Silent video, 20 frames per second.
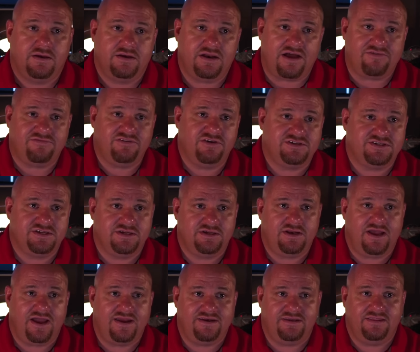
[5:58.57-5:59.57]
Now, if you see an
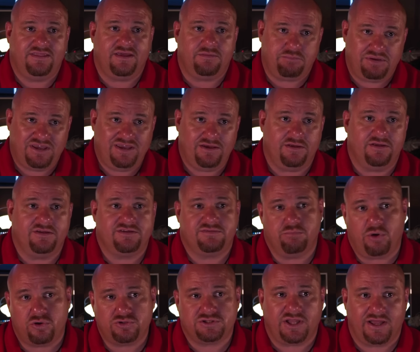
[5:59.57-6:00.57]
ID that peels,
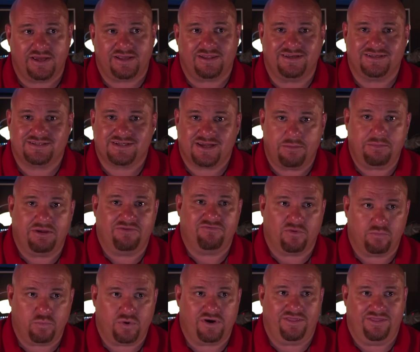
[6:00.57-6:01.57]
most likely it's coming
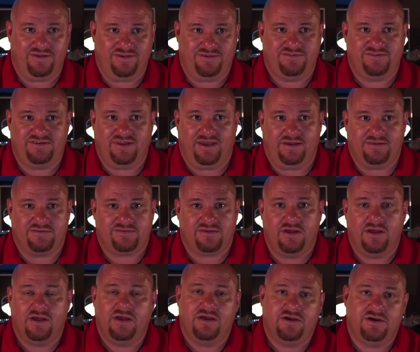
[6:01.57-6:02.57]
from one of these
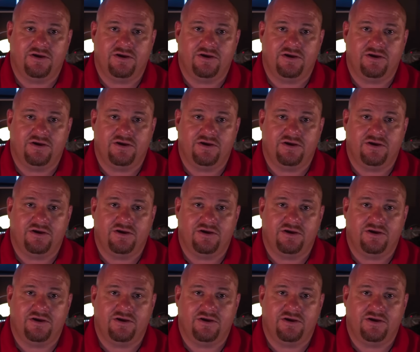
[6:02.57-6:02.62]
states.